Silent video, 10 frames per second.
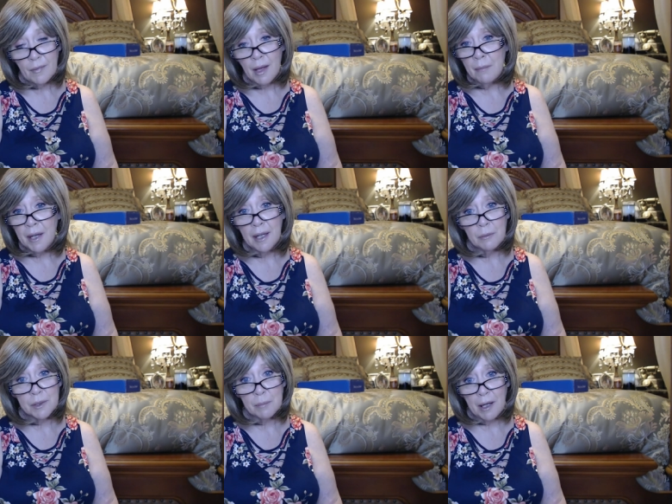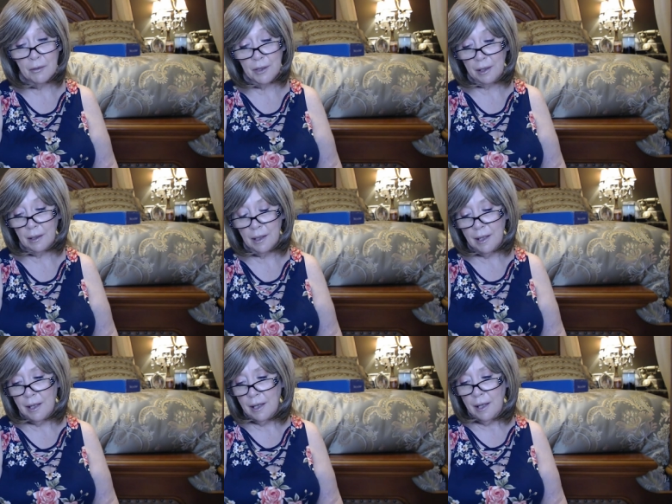My head was pounding.
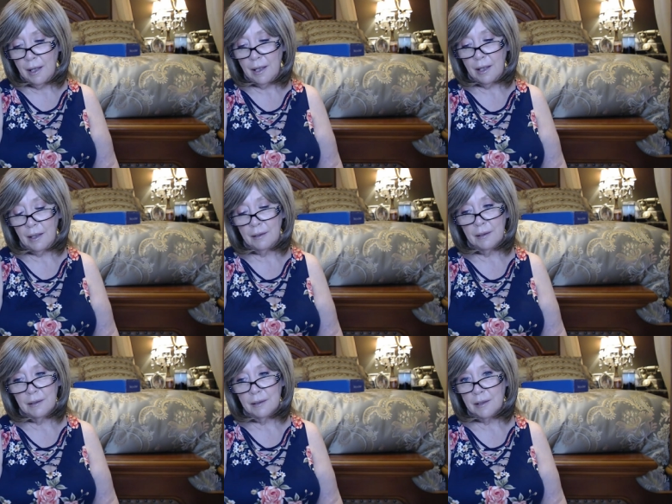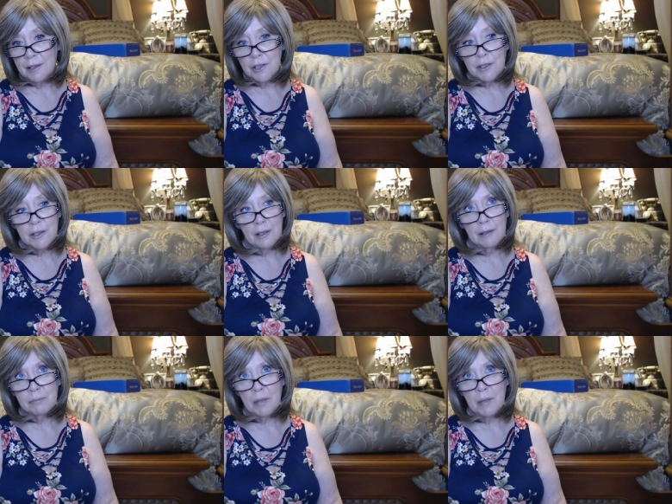And it just, uh,